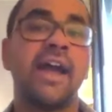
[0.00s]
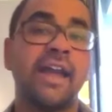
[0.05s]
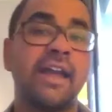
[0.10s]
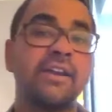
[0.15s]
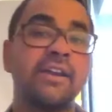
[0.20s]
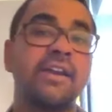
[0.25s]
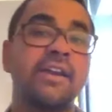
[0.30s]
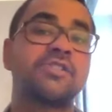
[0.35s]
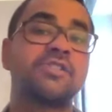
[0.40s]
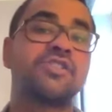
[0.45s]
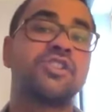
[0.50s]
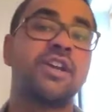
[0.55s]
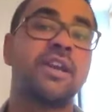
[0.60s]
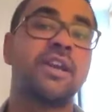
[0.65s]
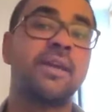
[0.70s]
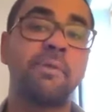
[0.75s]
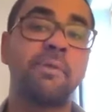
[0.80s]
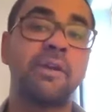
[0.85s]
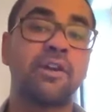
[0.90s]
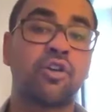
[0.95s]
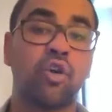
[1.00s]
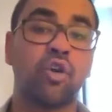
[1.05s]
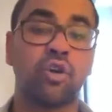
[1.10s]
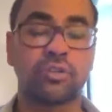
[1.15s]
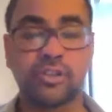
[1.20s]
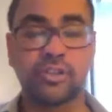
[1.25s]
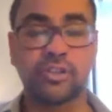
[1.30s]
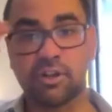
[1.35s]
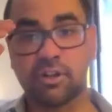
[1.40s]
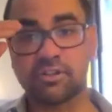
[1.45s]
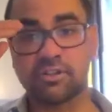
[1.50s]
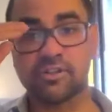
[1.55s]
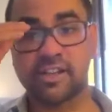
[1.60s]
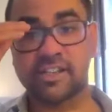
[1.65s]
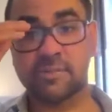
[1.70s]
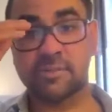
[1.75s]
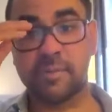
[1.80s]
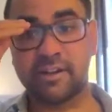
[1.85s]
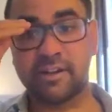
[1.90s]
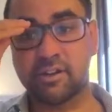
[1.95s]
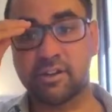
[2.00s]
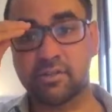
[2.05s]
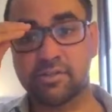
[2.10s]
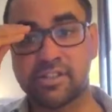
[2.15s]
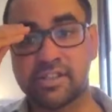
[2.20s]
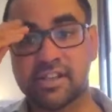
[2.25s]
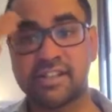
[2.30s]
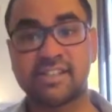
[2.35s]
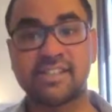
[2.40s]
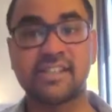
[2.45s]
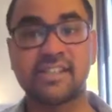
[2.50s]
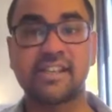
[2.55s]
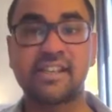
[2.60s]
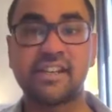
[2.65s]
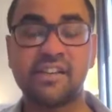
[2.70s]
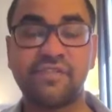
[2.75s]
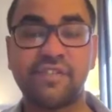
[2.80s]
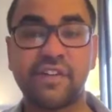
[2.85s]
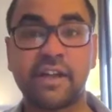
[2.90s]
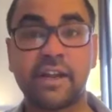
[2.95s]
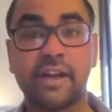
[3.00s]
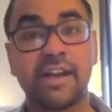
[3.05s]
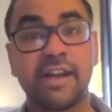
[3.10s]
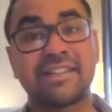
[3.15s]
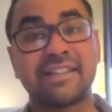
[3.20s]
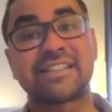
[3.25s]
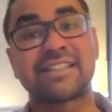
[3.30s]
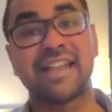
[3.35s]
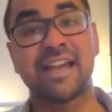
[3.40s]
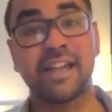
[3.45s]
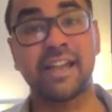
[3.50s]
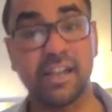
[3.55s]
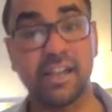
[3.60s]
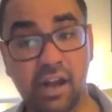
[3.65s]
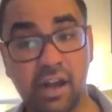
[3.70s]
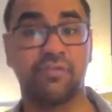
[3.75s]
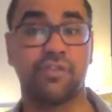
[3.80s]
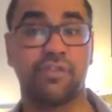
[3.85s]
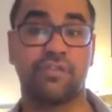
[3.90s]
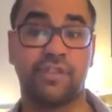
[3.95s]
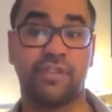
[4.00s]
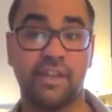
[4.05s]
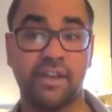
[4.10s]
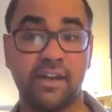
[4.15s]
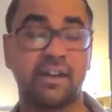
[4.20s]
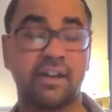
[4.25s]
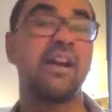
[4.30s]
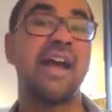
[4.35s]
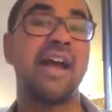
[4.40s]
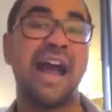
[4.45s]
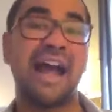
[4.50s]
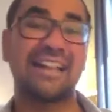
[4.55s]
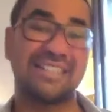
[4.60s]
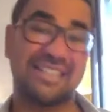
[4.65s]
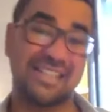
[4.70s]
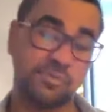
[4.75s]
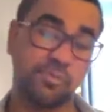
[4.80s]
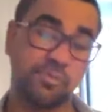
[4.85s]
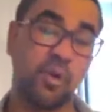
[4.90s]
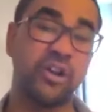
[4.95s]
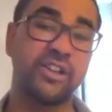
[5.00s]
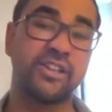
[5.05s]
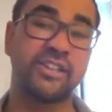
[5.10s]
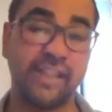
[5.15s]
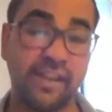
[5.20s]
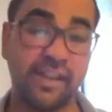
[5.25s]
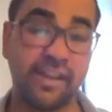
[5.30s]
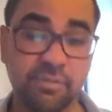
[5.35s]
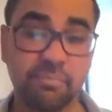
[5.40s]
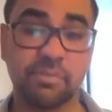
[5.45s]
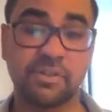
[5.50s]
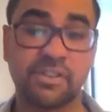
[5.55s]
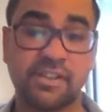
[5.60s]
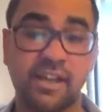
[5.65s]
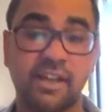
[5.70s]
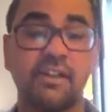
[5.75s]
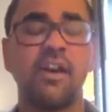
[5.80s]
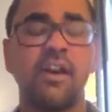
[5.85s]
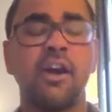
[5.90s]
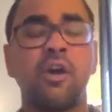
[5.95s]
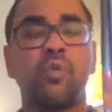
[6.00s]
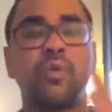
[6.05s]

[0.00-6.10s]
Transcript: India's GDP growth is also expected to surge significantly in the second half of the year at 6.7%,